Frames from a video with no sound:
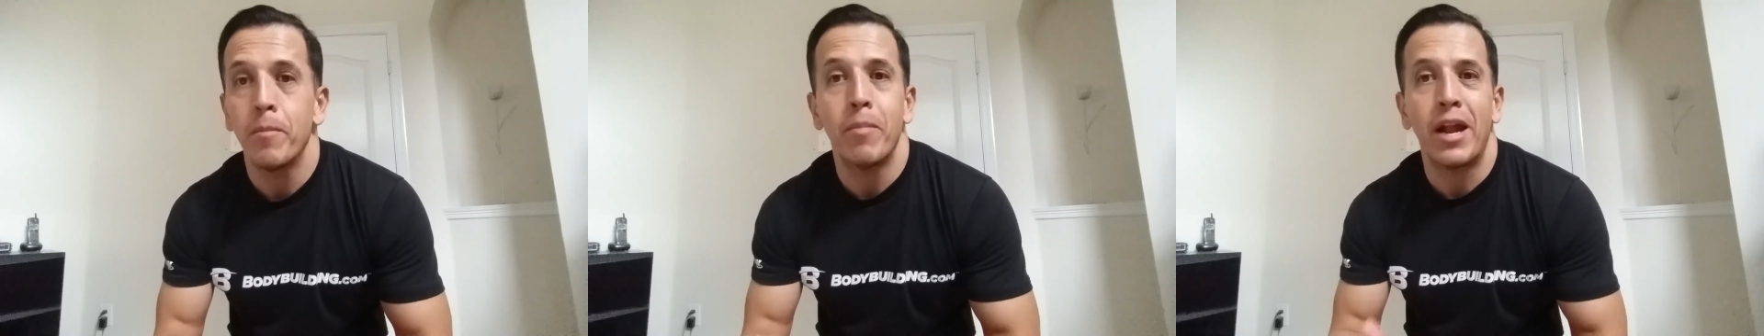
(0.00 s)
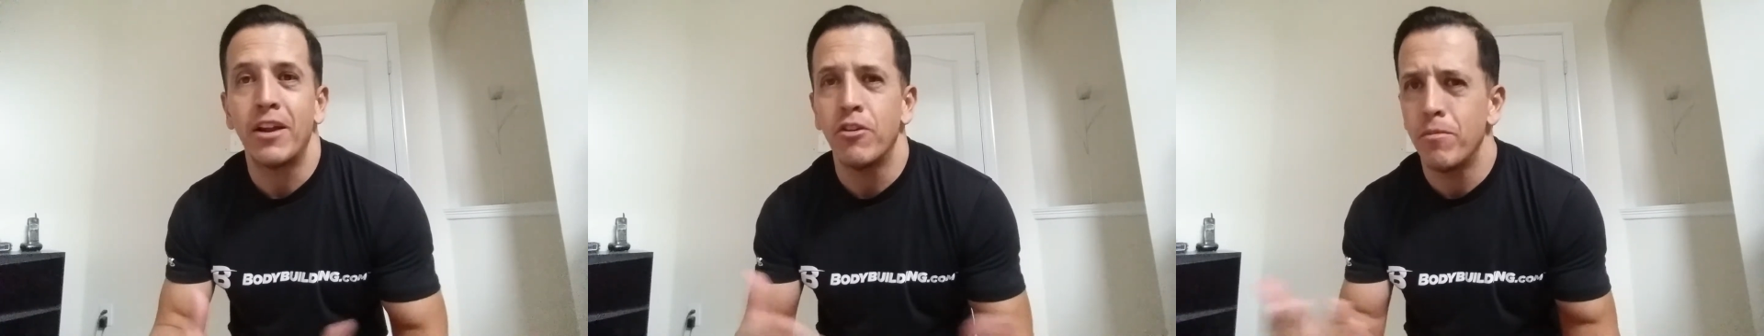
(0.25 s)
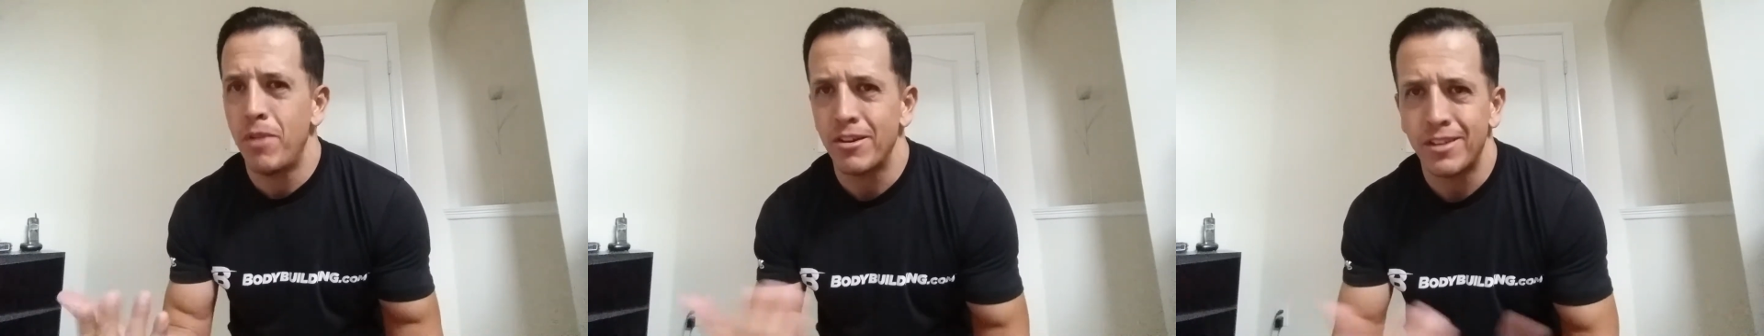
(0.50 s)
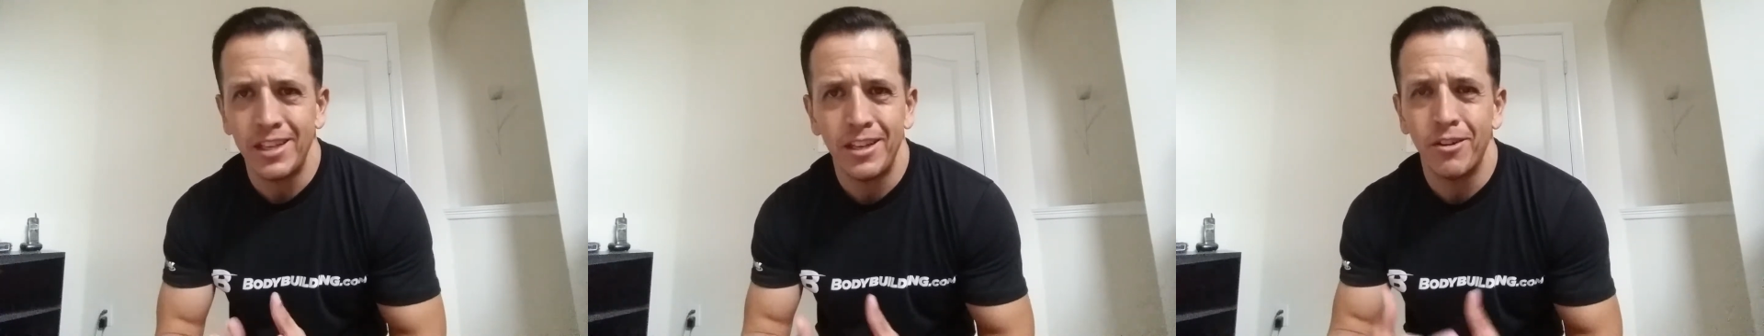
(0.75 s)
but I know
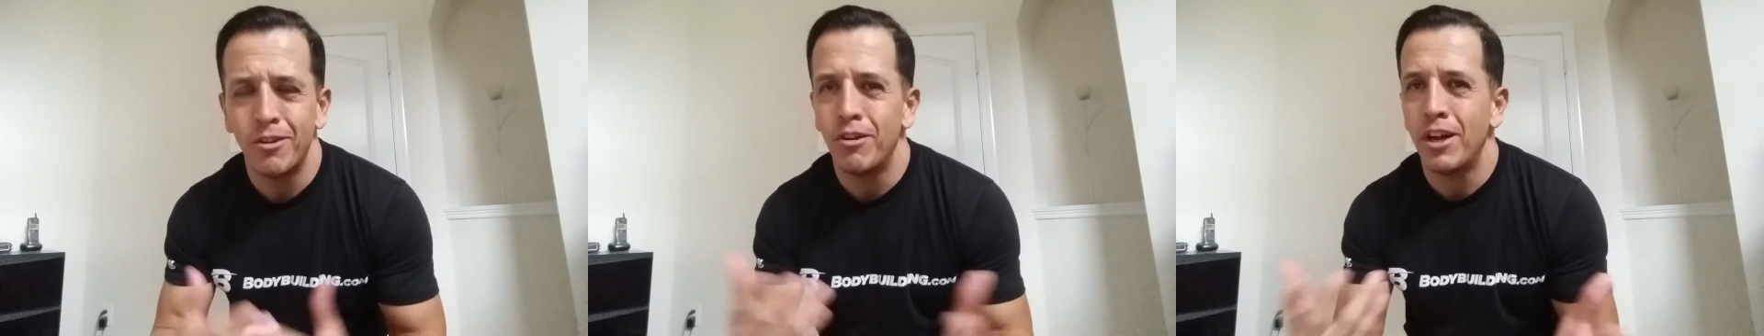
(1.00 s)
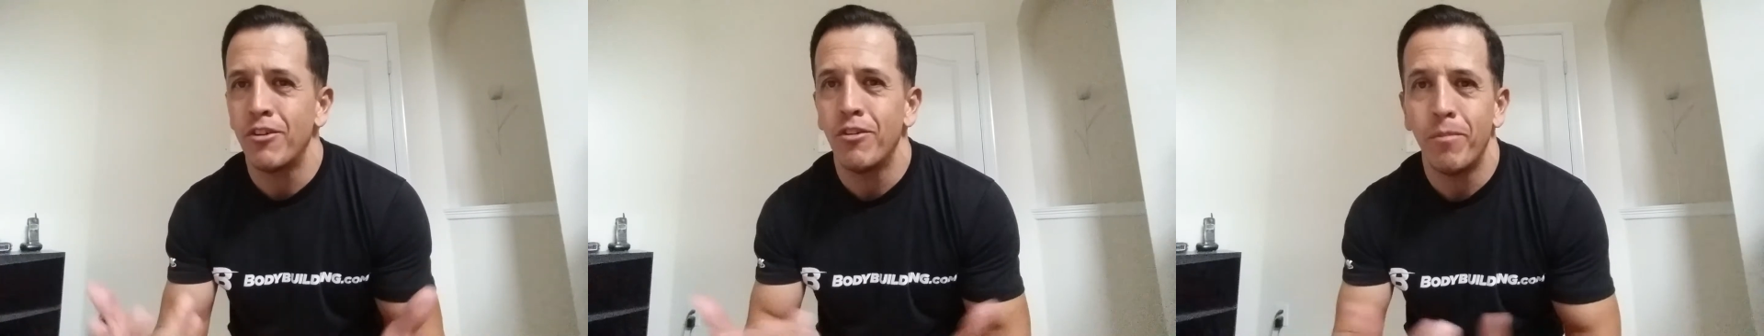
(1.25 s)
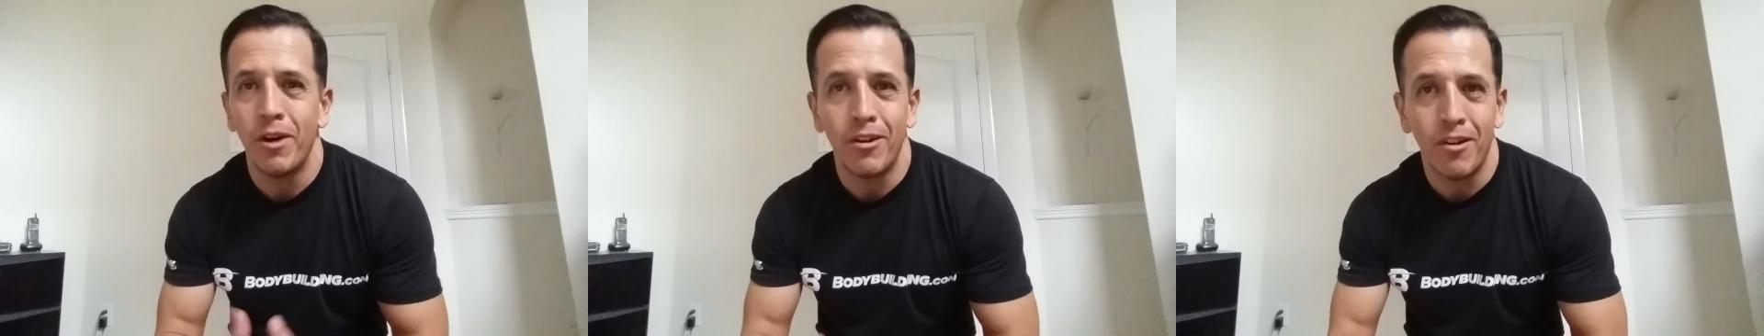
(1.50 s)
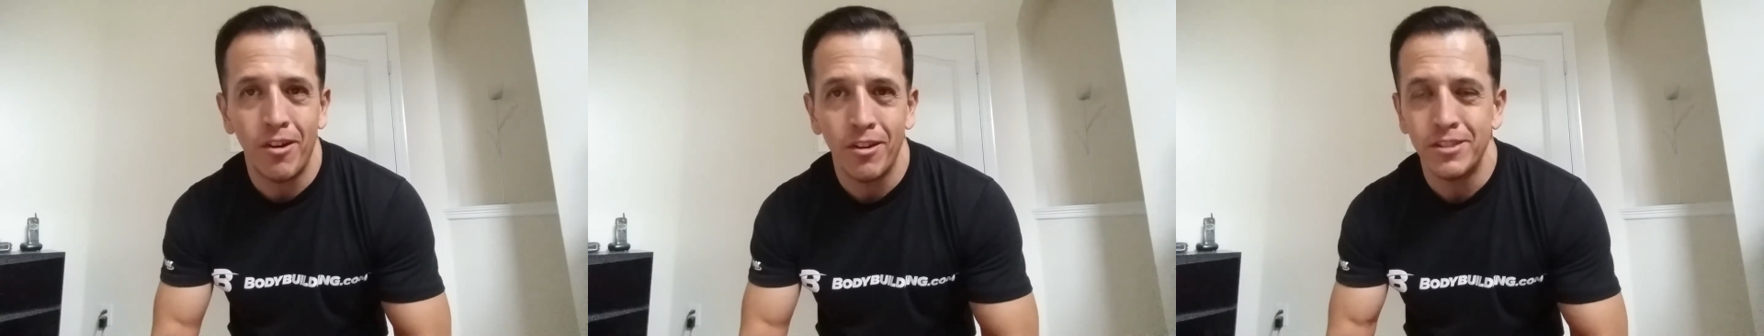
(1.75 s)
about keto. I know about
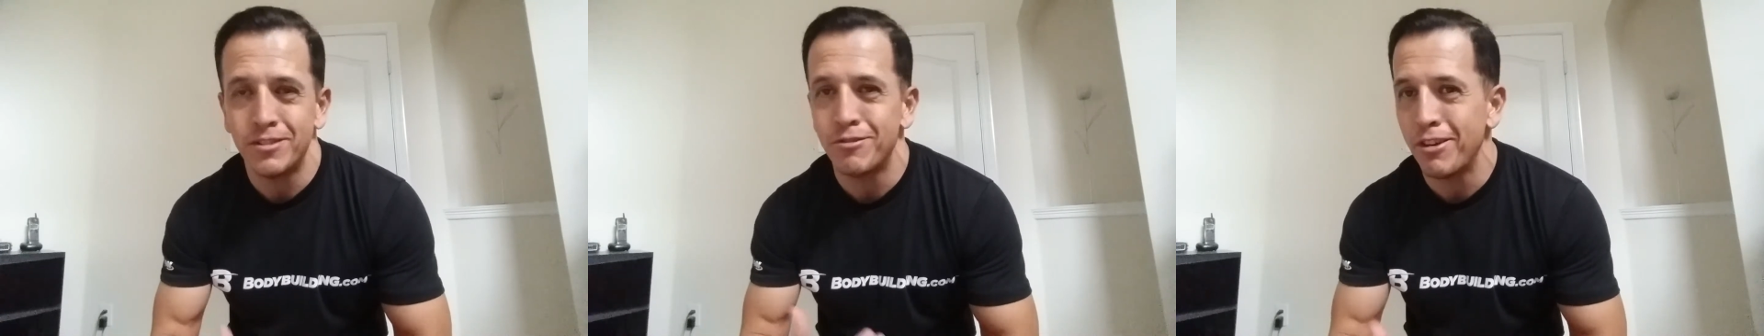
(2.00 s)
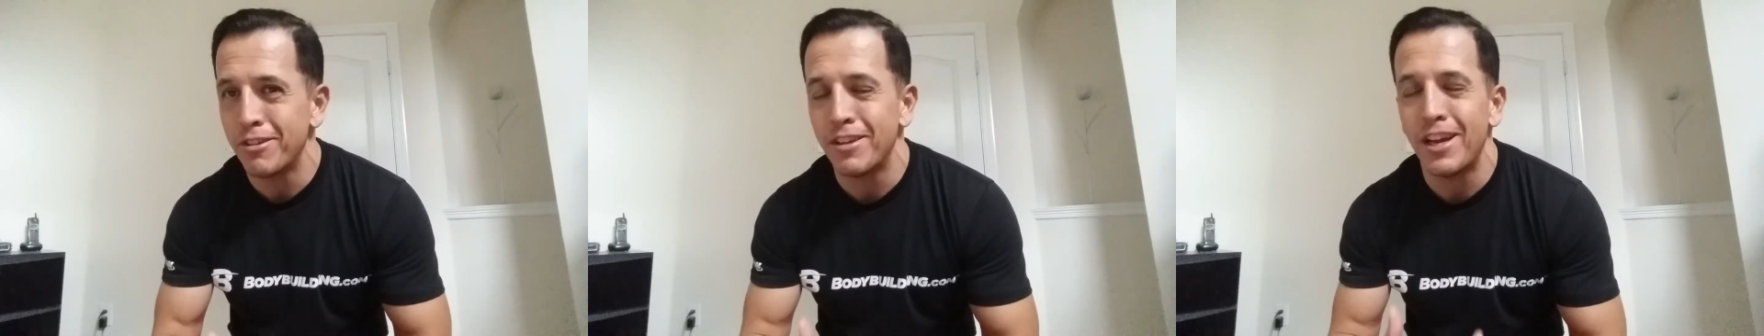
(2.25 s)
all this strength.